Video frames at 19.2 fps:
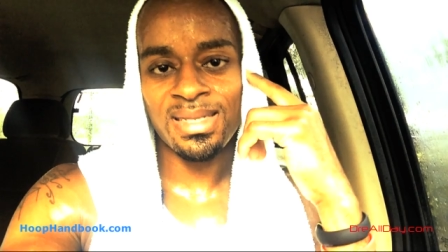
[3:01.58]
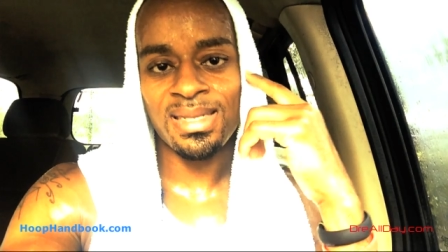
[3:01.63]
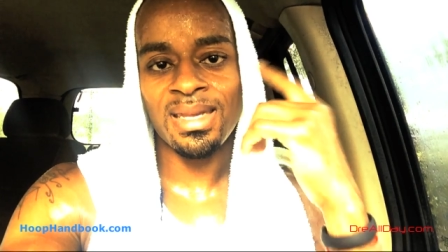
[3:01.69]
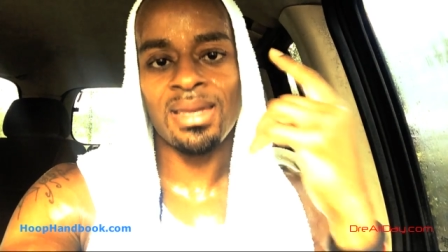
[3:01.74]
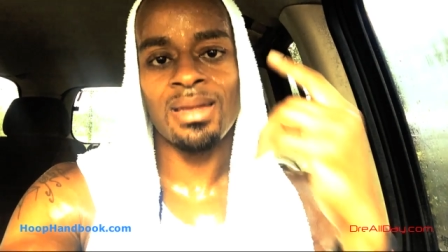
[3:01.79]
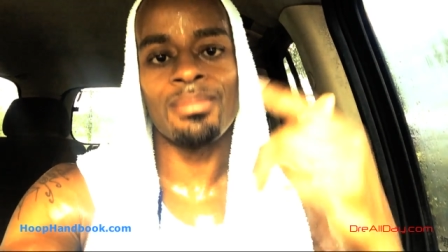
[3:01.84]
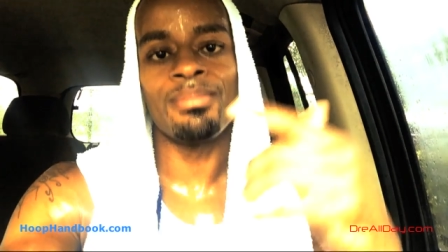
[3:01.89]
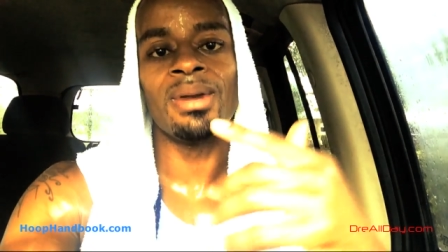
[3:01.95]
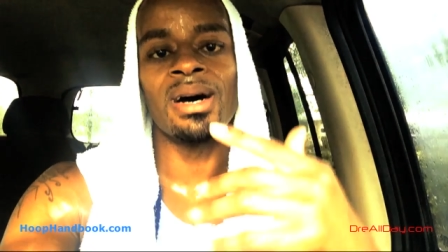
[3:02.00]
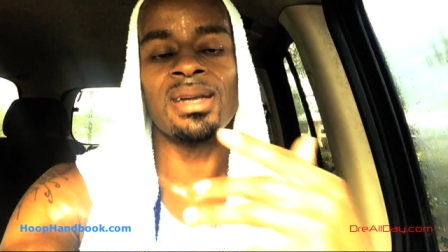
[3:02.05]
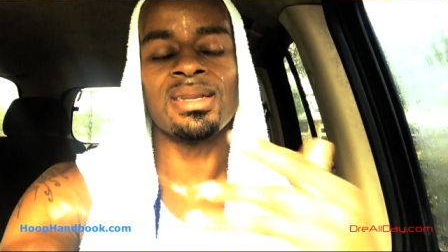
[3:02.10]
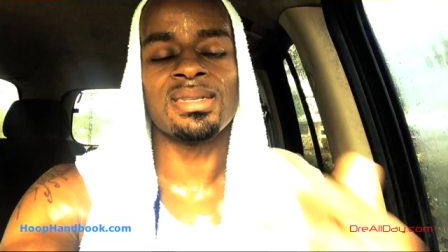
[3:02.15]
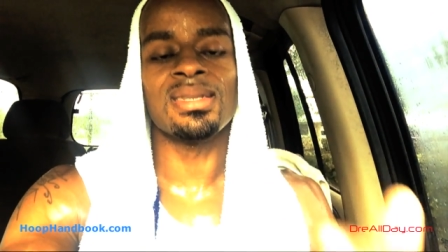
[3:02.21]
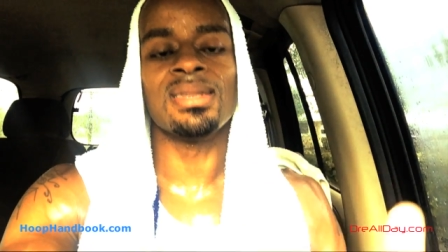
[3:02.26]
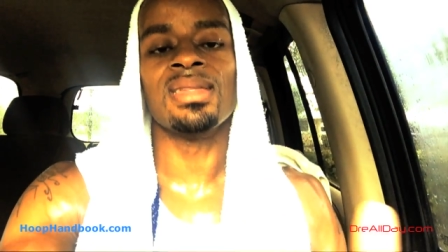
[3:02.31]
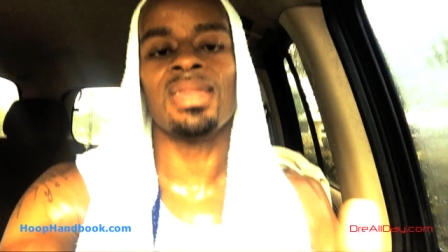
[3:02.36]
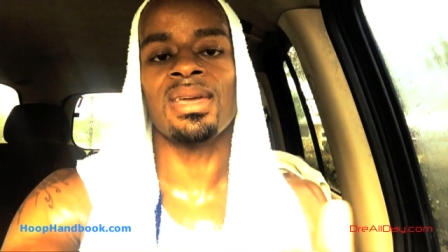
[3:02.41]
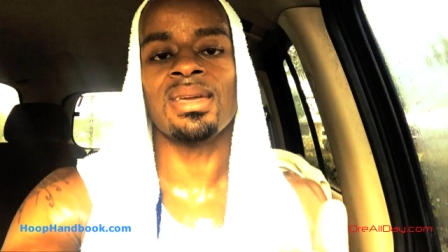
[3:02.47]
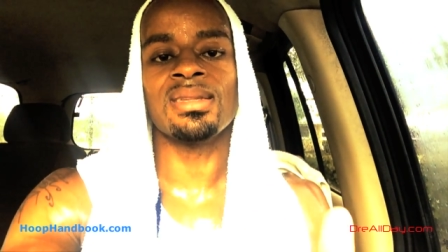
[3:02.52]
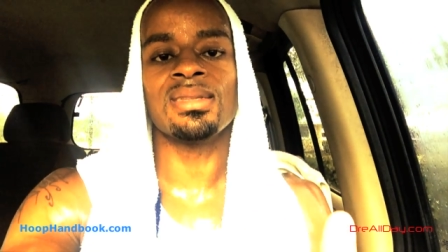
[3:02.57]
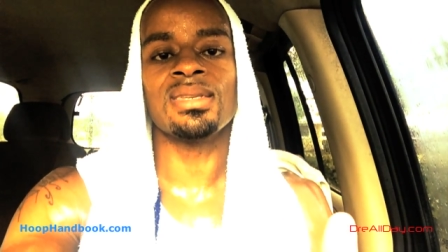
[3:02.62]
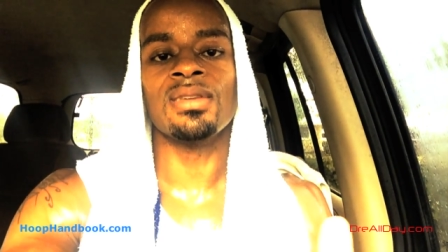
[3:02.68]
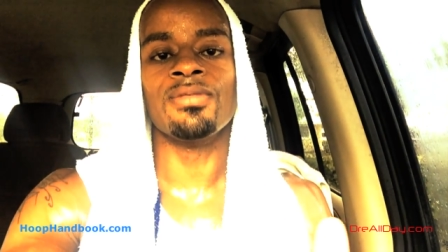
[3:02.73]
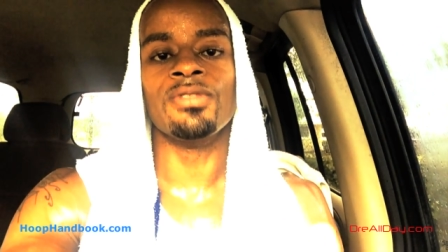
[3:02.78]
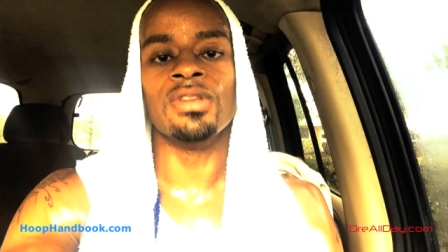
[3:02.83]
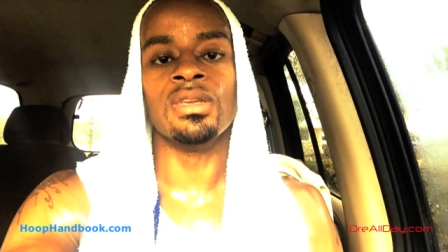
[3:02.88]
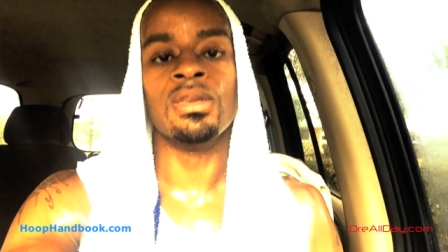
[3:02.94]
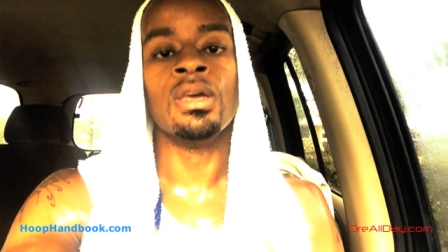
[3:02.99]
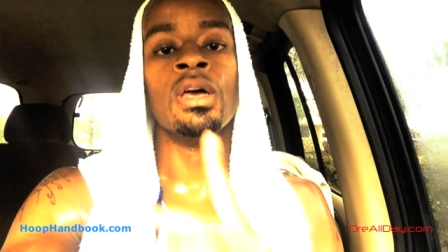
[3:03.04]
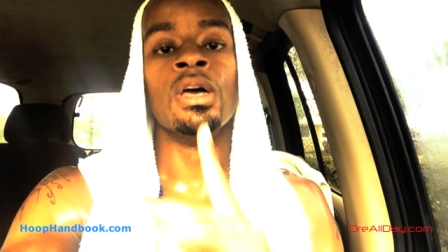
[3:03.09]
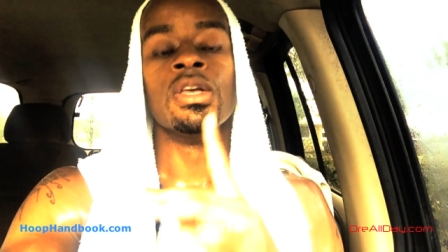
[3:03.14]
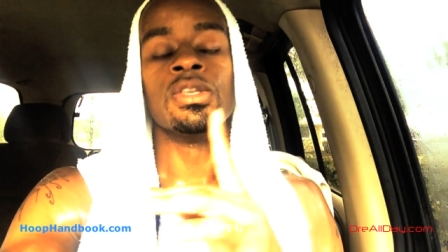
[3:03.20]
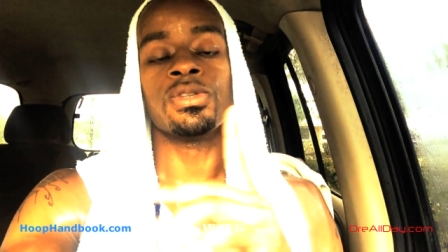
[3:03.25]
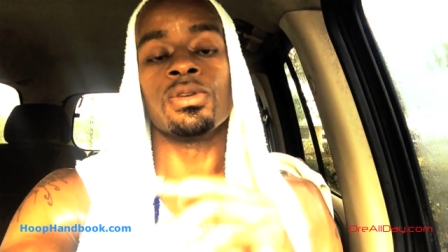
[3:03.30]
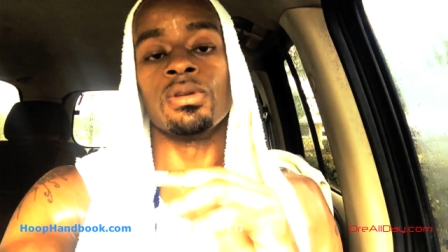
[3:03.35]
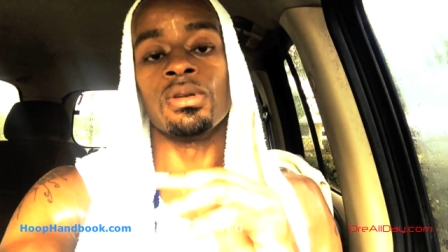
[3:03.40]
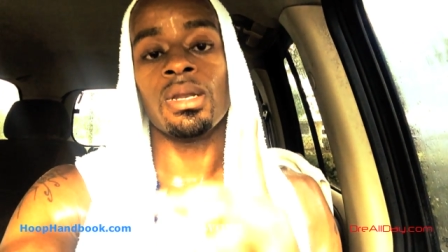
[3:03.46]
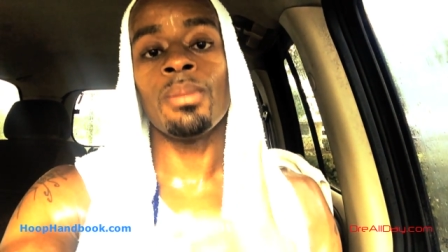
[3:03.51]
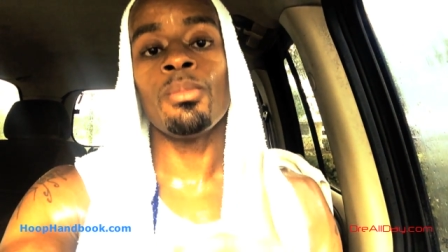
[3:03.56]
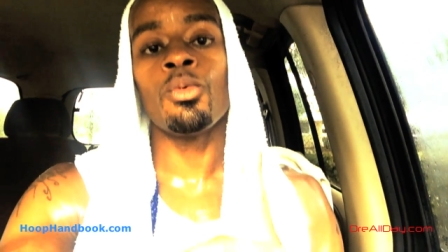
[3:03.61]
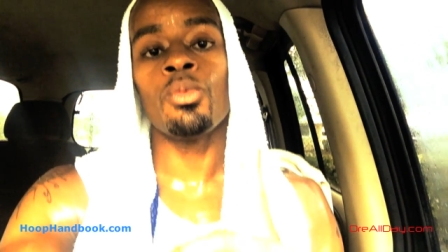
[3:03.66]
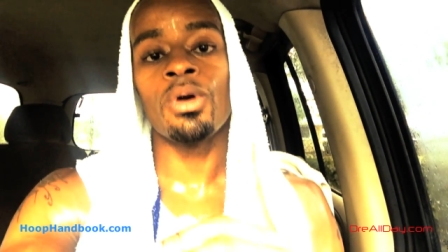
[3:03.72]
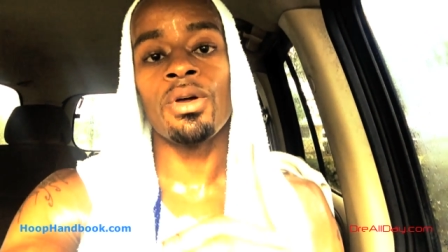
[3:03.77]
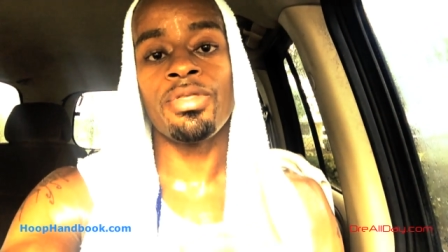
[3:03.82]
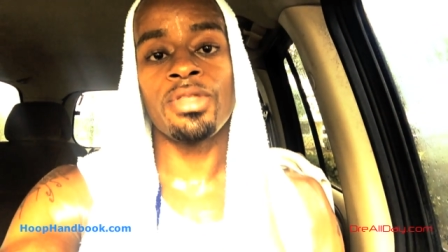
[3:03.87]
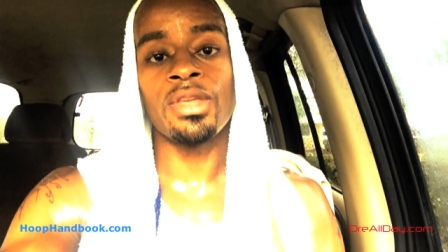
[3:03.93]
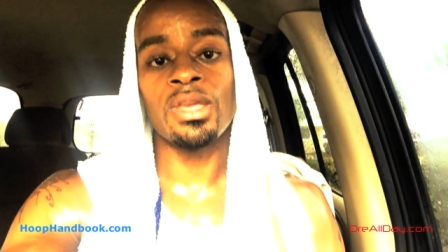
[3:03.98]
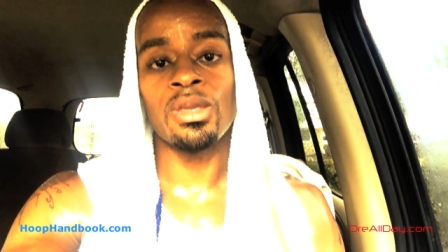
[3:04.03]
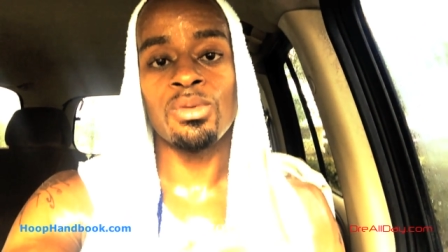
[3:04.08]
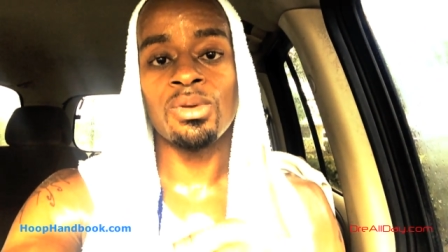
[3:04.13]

is thinking about is negativity. So the number one thing